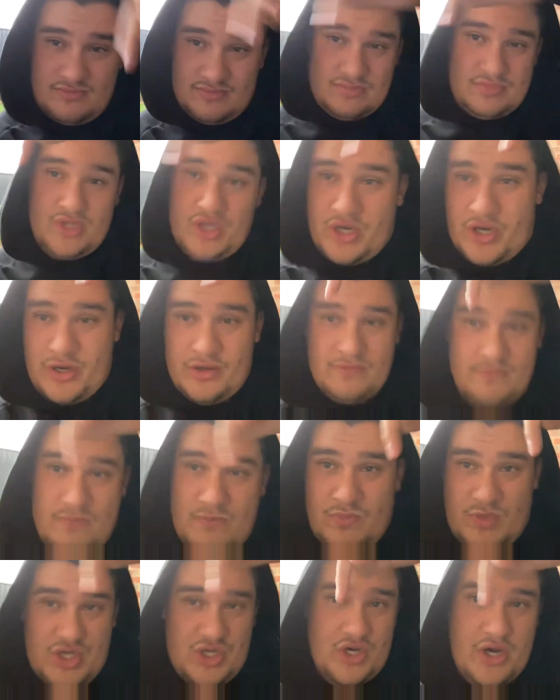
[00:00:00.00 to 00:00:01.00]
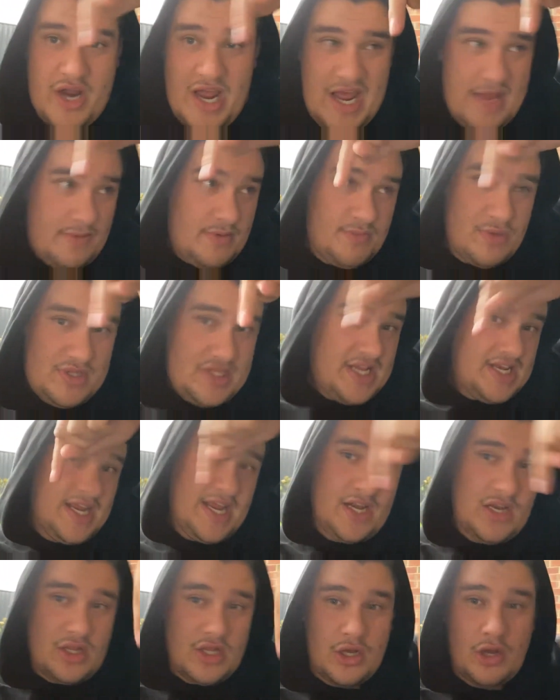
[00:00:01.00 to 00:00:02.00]
you know, wish her a happy birthday
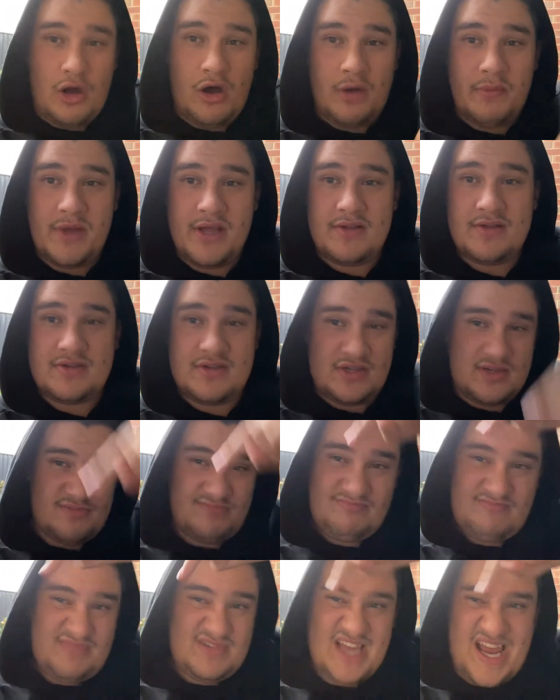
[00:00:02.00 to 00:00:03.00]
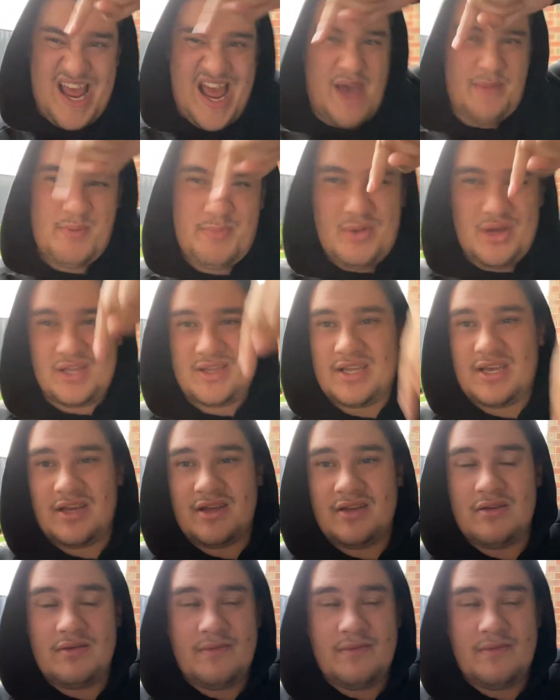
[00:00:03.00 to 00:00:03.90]
down in the comments. Just say happy birthday.